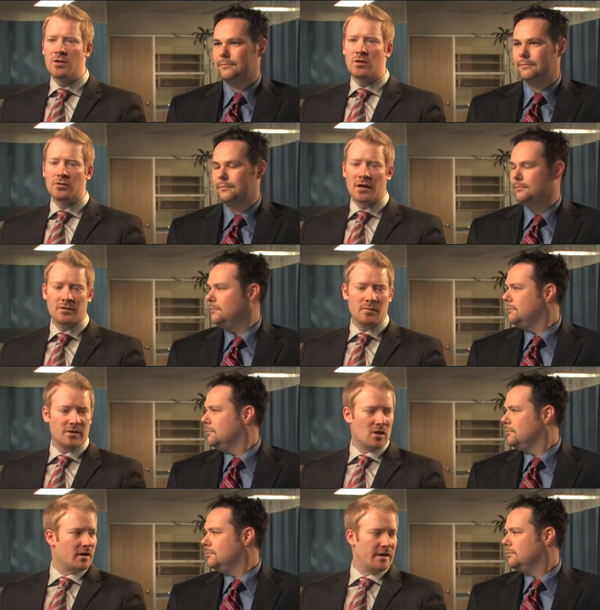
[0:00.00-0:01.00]
Speaker 1: You know, Dr.
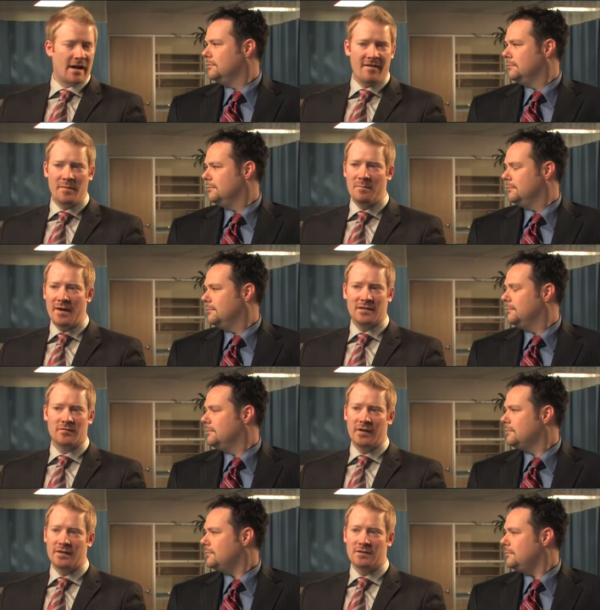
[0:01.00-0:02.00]
McJunkin and I have been best
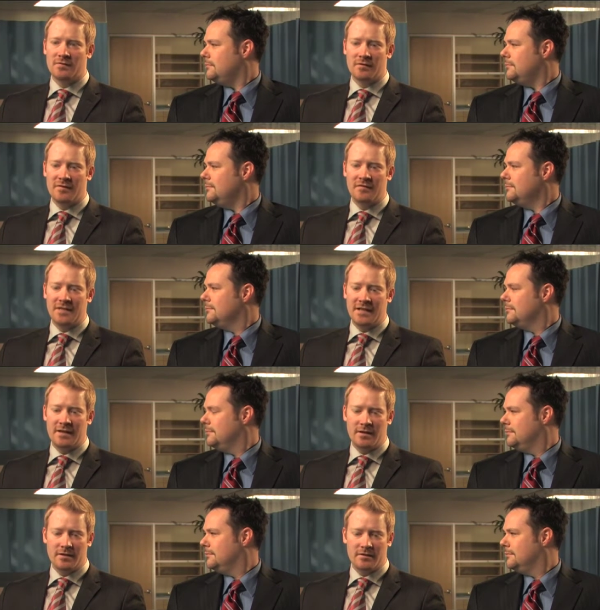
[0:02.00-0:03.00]
friends for 15
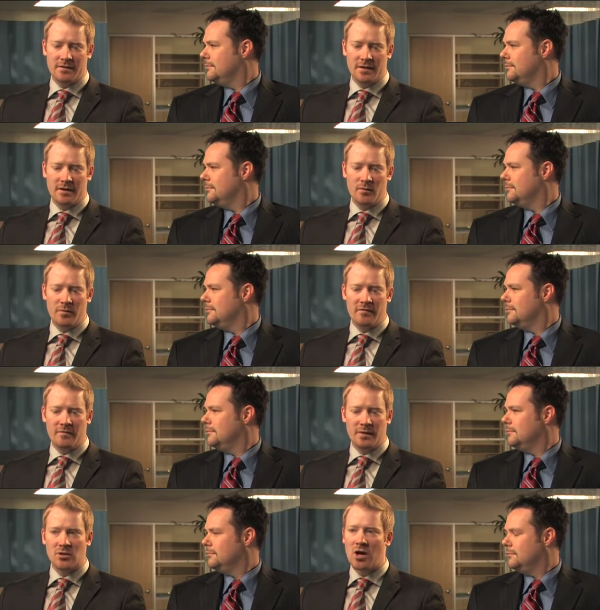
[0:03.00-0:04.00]
years, and we've
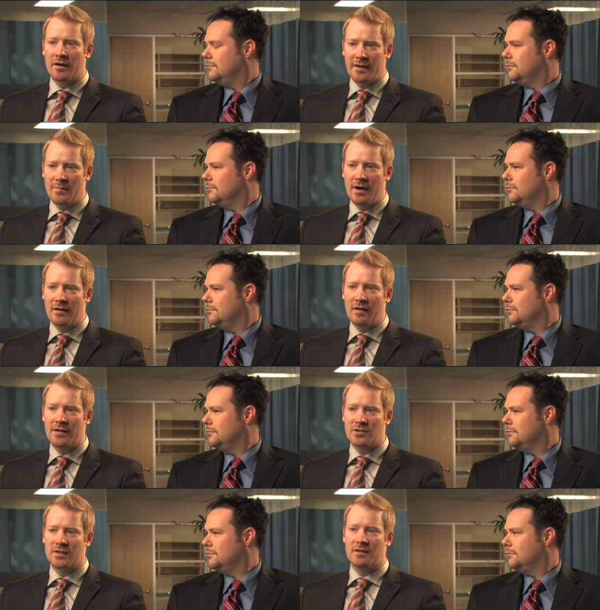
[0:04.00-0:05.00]
been talking about
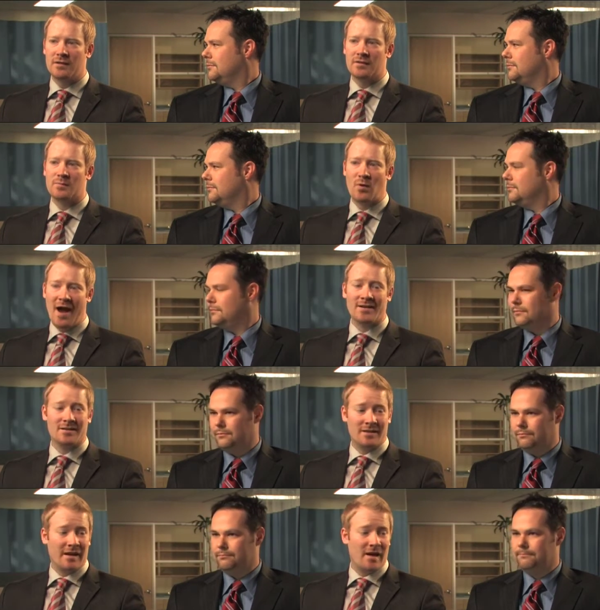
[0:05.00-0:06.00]
launching this
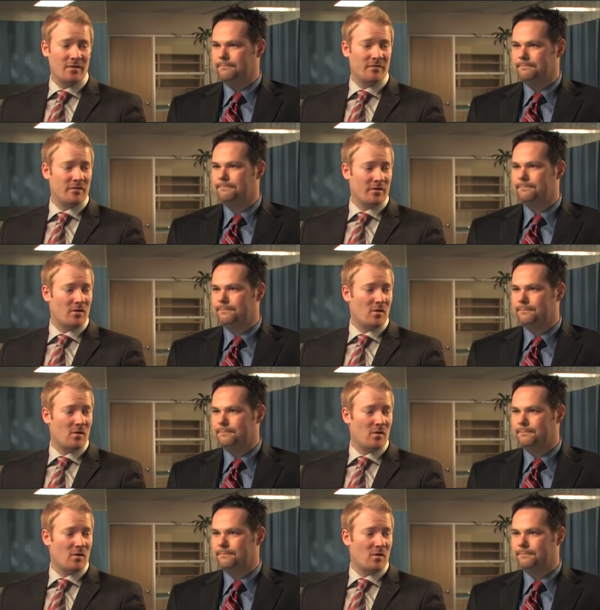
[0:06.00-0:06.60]
practice together for